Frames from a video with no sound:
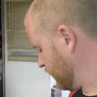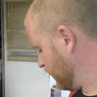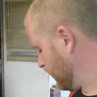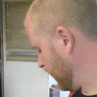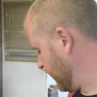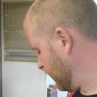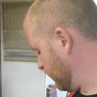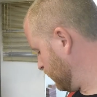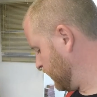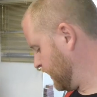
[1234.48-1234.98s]
I
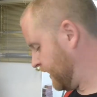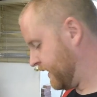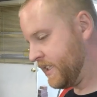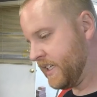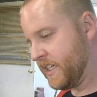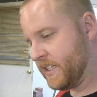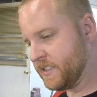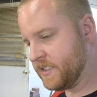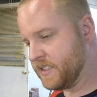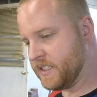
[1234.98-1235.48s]
don't like that
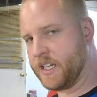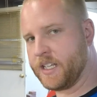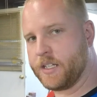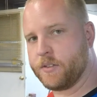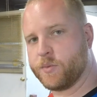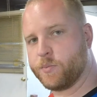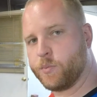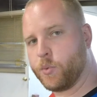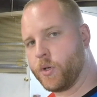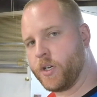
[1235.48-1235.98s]
design. It was
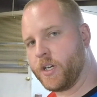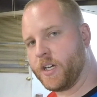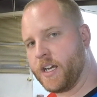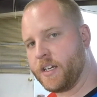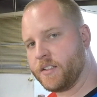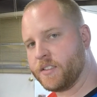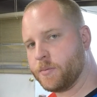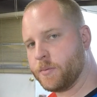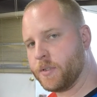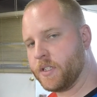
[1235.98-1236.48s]
pointed
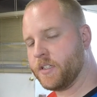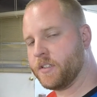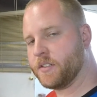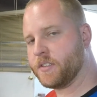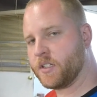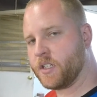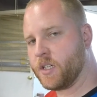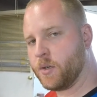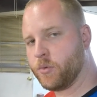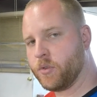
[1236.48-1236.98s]
out to me. There's a
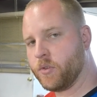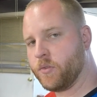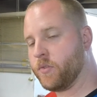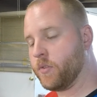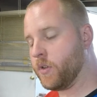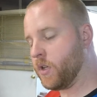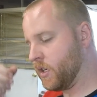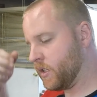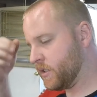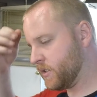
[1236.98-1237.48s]
couple of
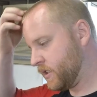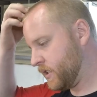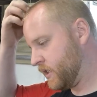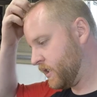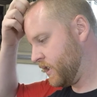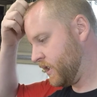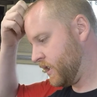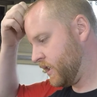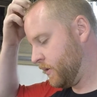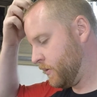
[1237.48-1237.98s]
flaws in it
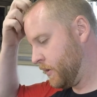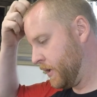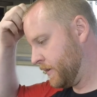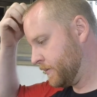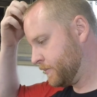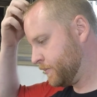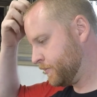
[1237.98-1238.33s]
anyway.